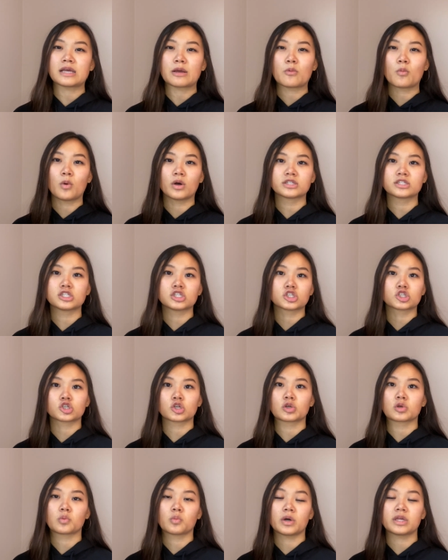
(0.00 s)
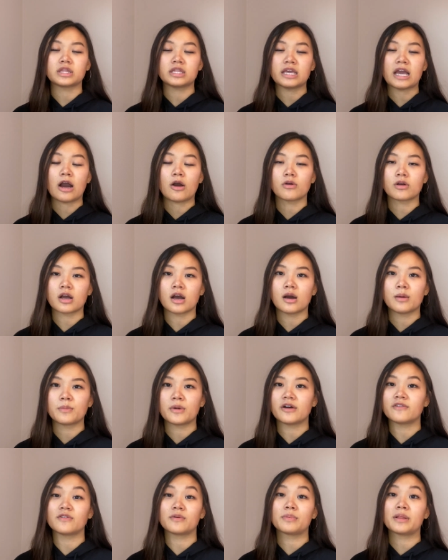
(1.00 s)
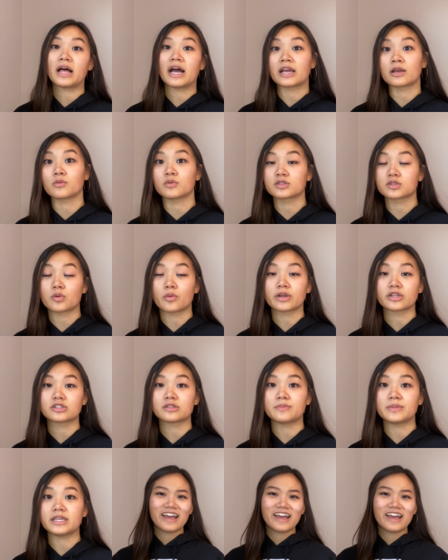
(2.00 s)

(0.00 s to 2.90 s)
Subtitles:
wasn't sure what the outcome of applying was going to be.